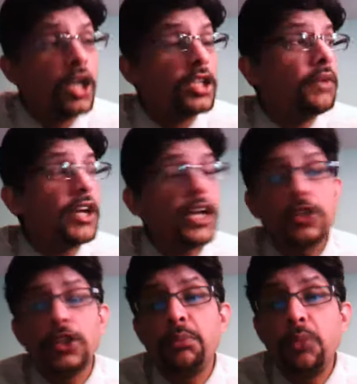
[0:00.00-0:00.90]
They were
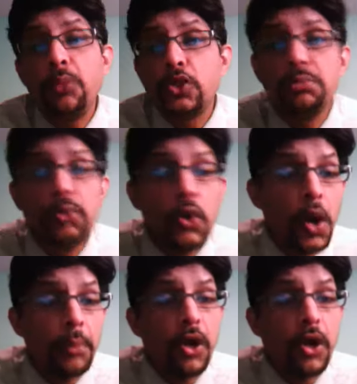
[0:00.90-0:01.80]
getting the mool to move
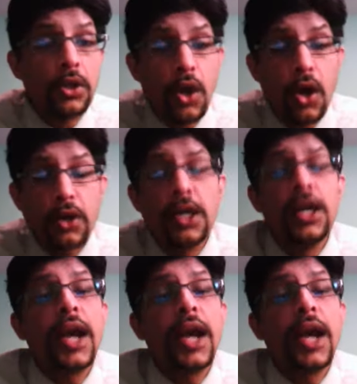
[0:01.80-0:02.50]
about a lot,